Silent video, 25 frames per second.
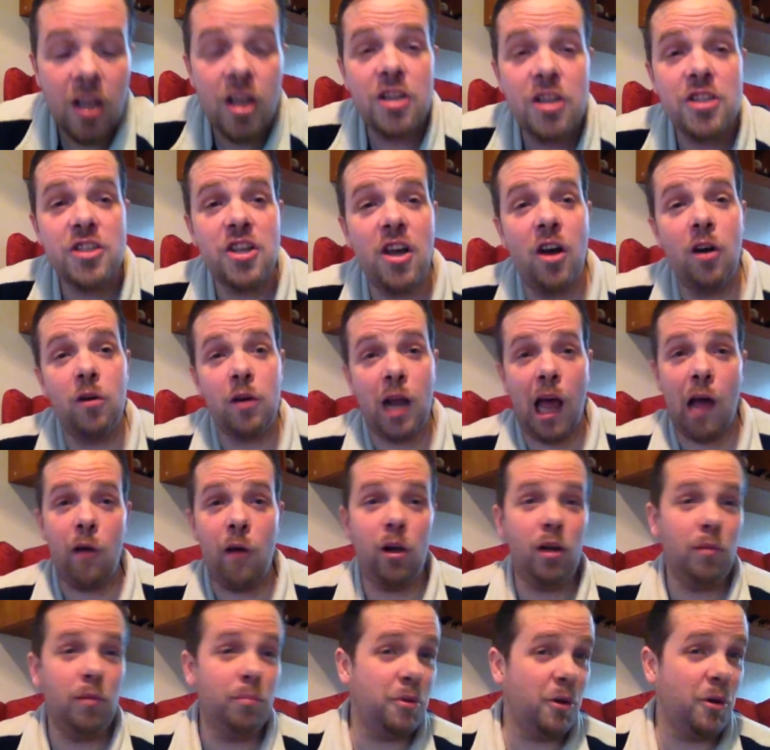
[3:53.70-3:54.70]
So now
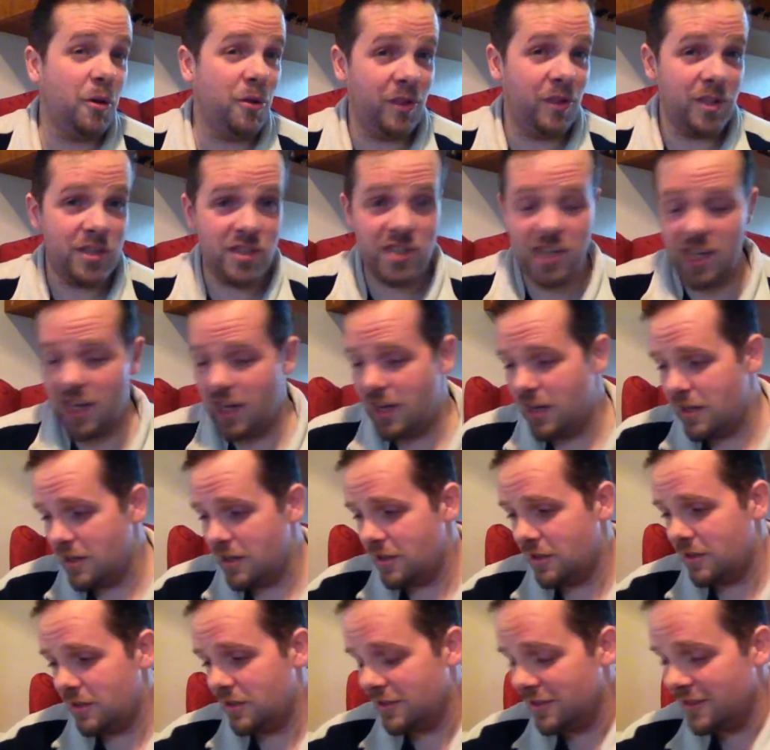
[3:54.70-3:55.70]
I'll put the
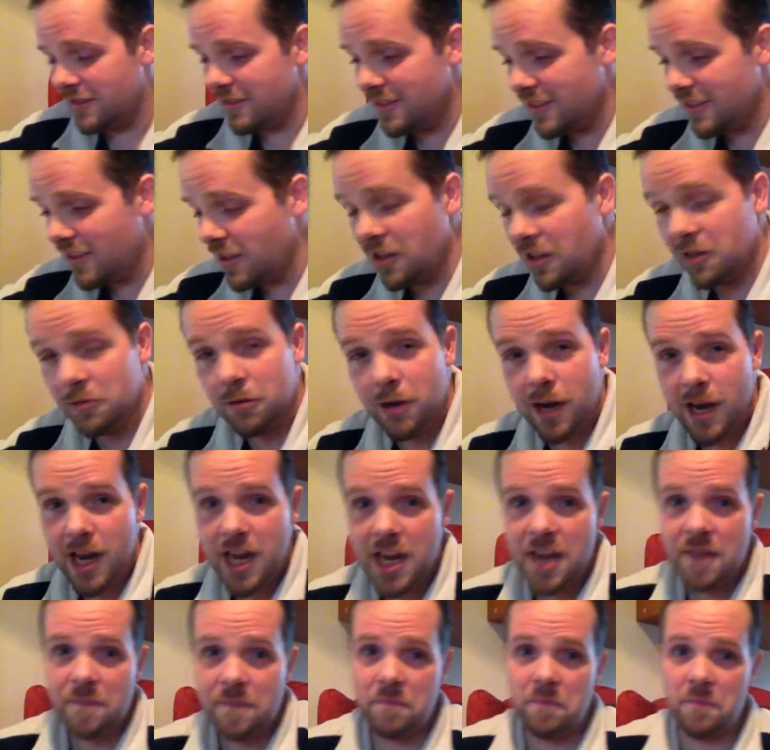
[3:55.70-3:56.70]
tin
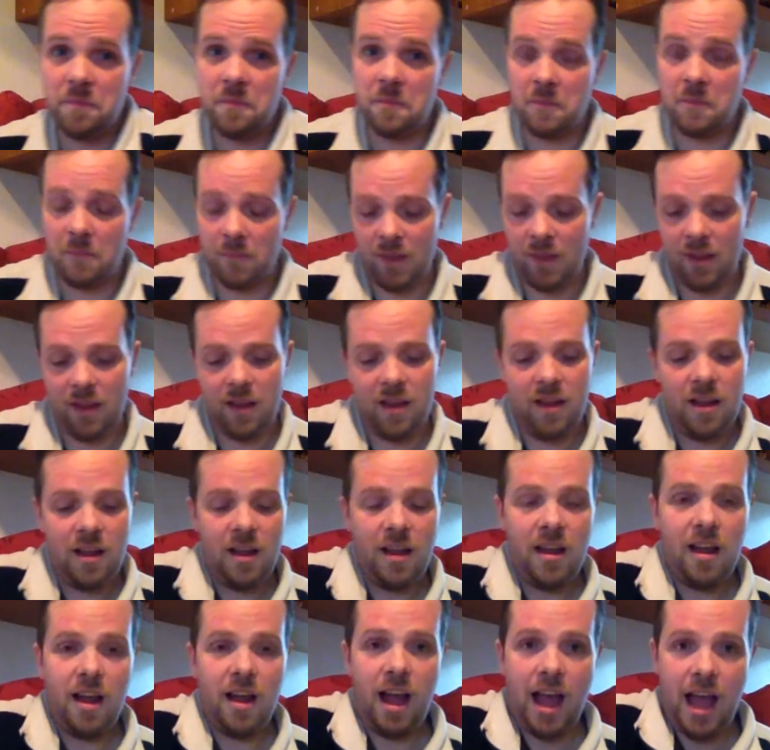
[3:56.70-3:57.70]
away.
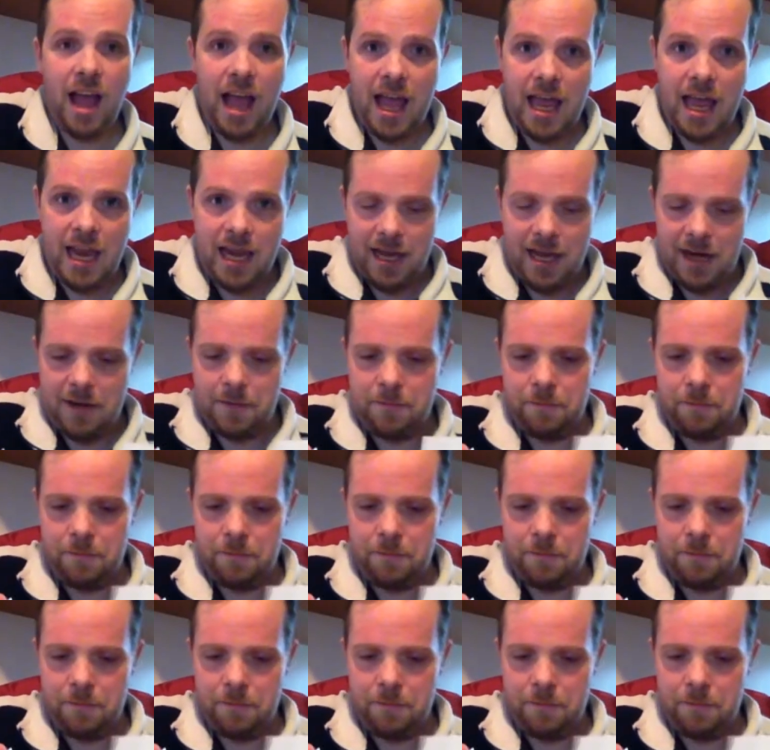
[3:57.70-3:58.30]
And